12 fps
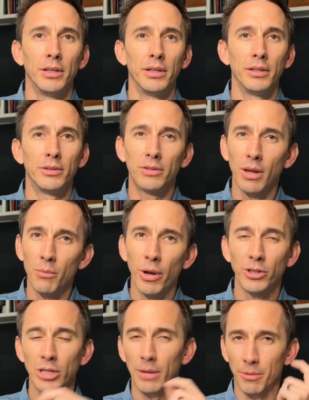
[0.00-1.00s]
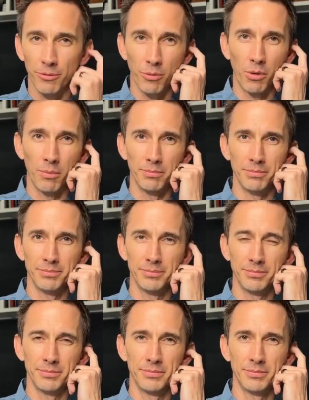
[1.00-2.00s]
some way, shape, or form.
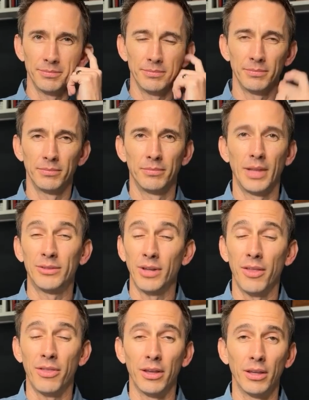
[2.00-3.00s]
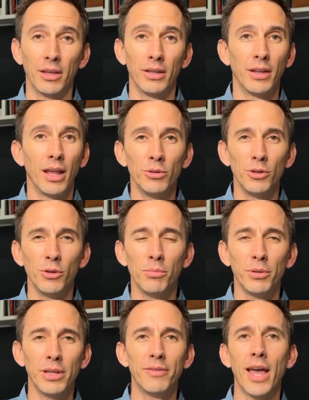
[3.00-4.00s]
That's what I think. Do you
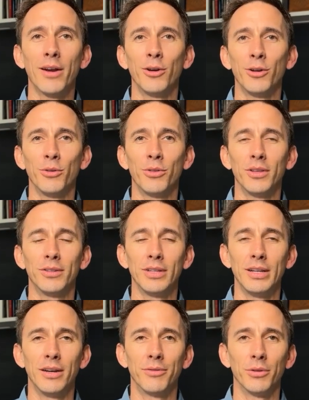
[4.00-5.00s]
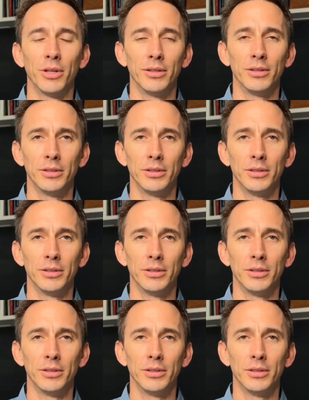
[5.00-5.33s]
believe that, or do you see it differently?